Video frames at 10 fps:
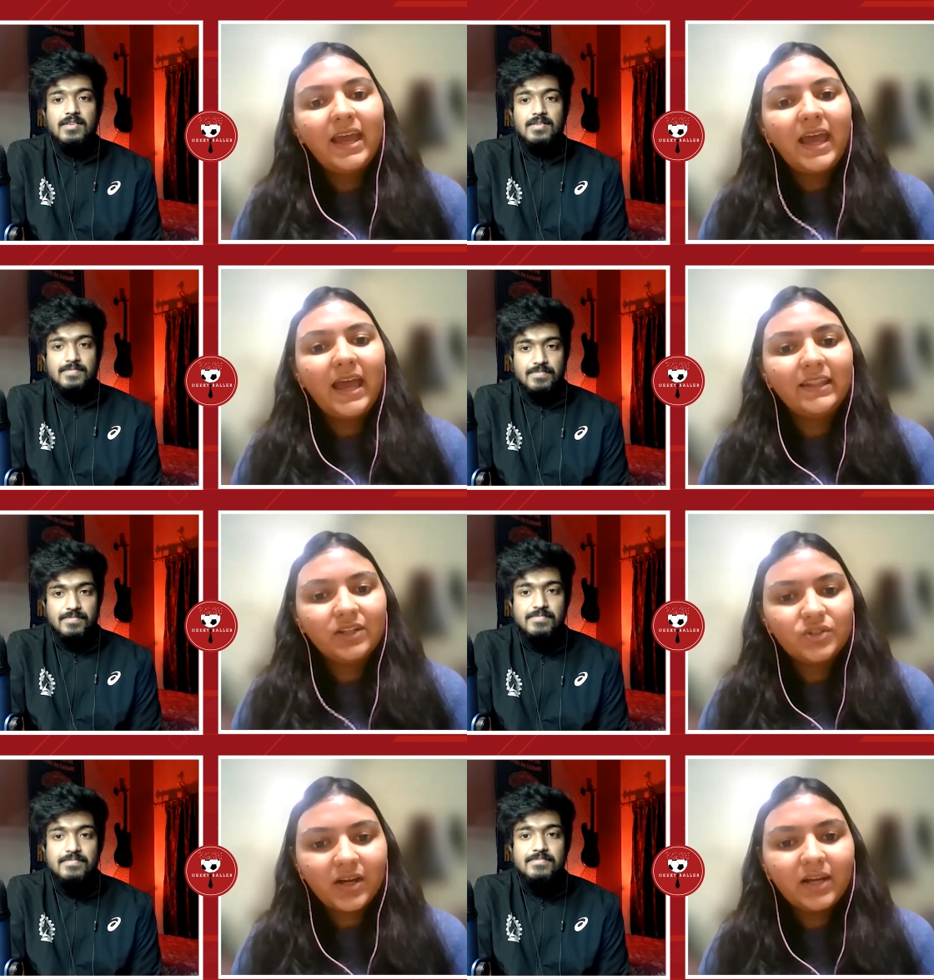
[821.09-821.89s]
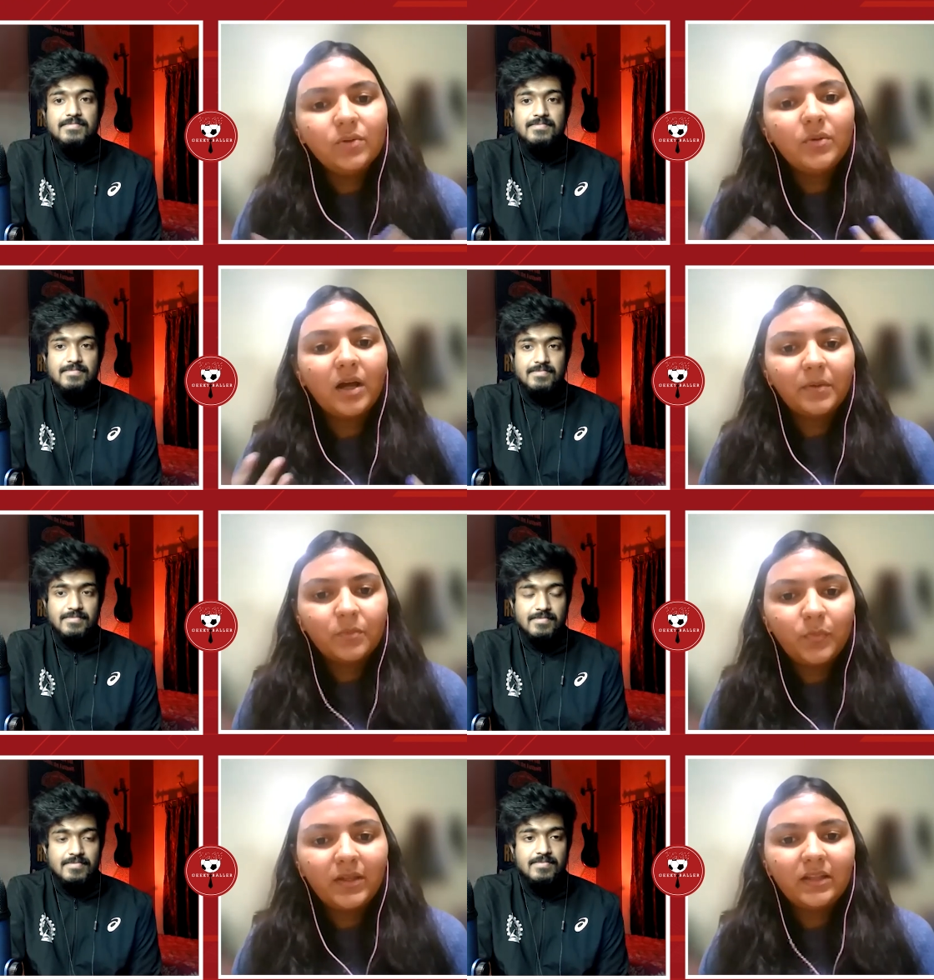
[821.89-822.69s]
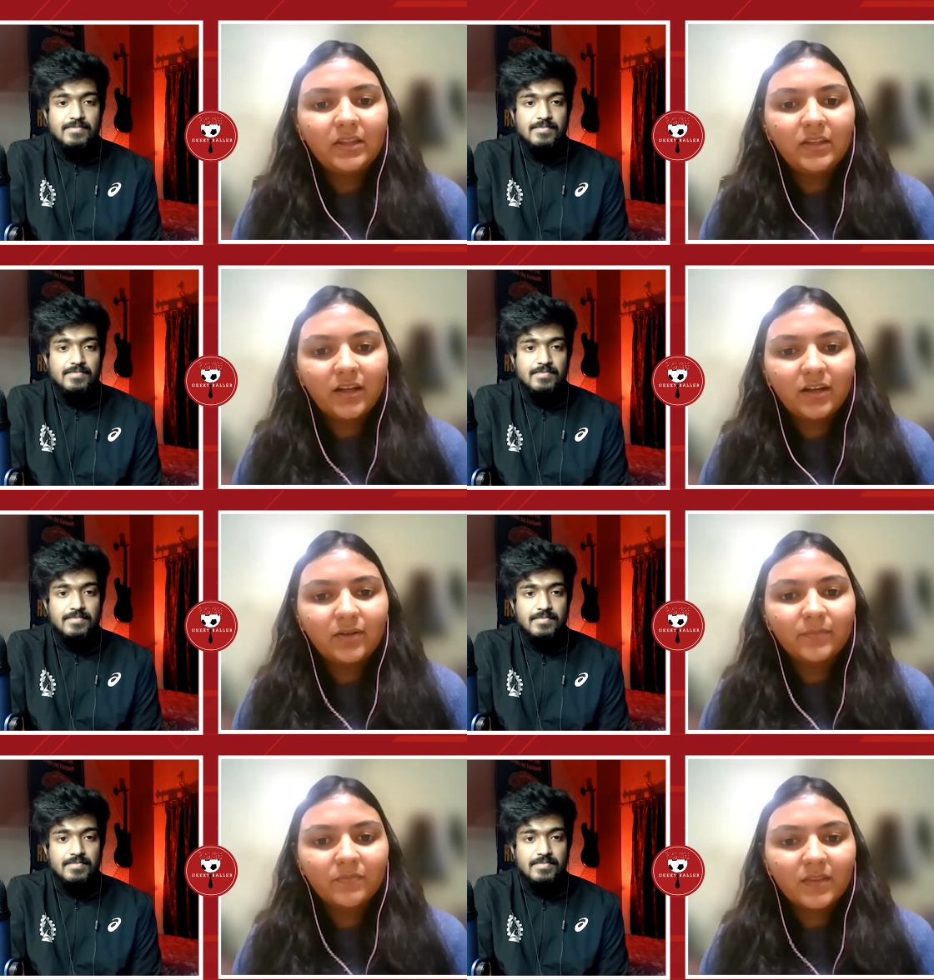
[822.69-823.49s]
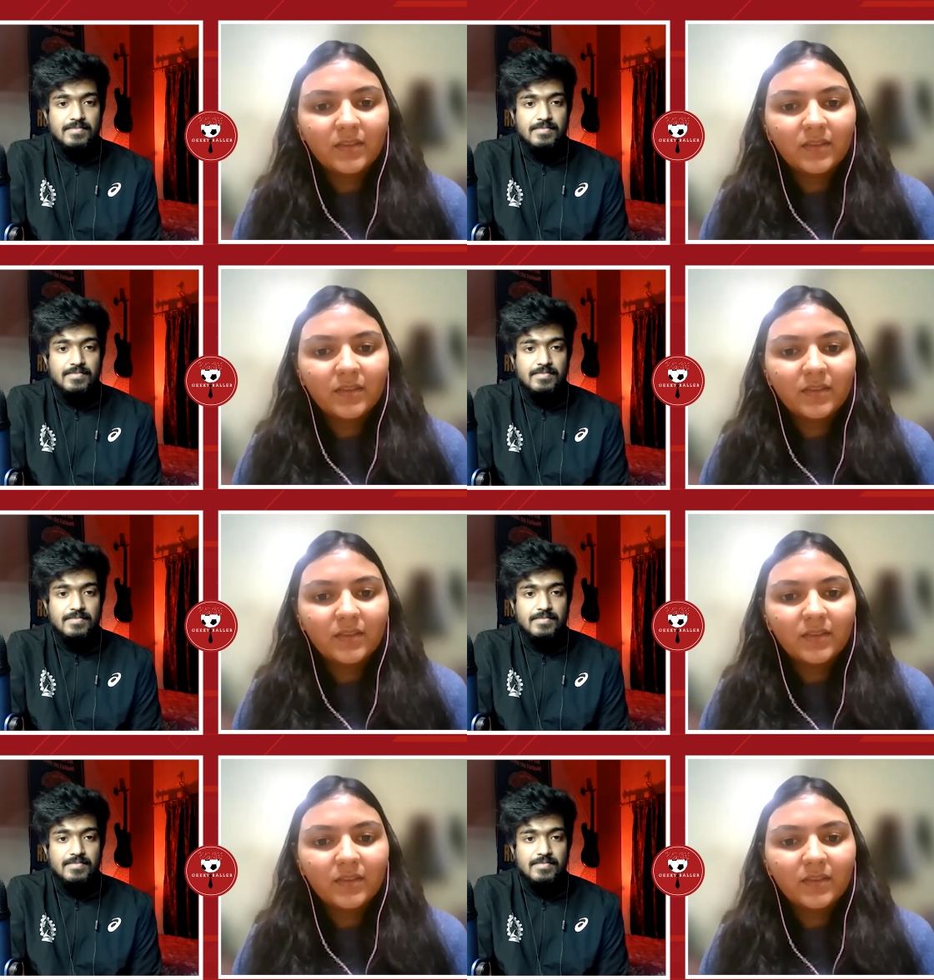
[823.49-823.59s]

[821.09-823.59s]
Speaker 1: And then try to come up with um,